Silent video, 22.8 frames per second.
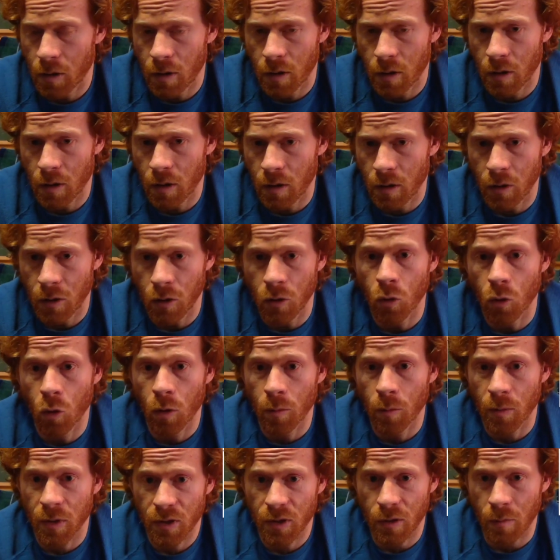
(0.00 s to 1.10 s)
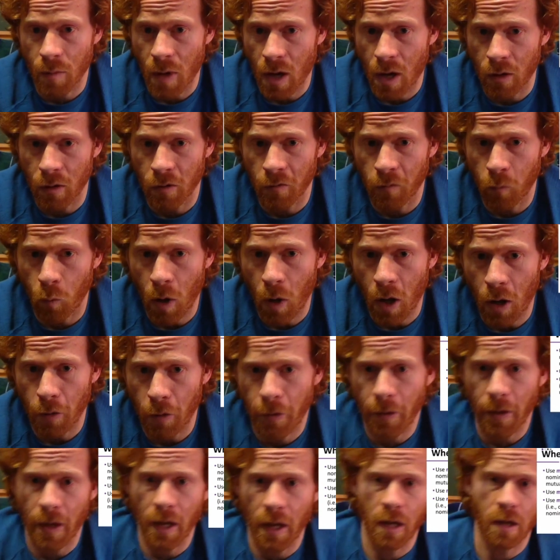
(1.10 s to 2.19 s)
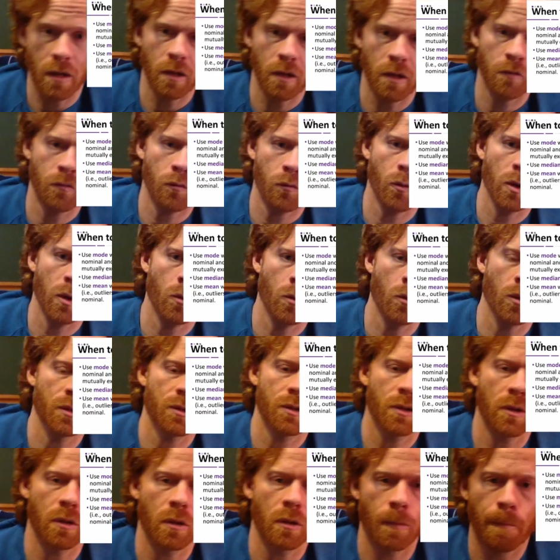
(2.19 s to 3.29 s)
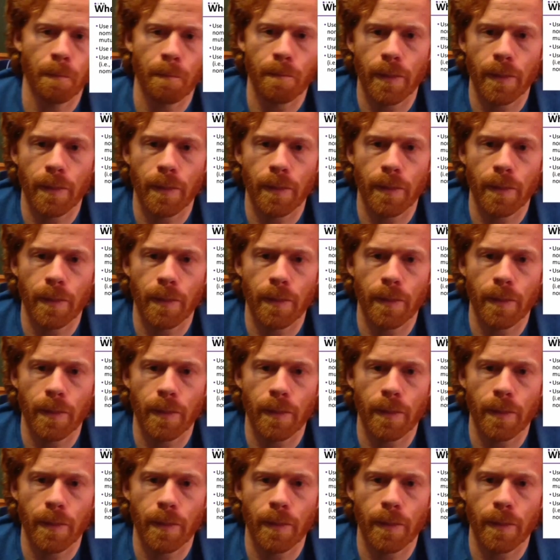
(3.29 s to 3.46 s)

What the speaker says: enormous amount of wealth, and if we were to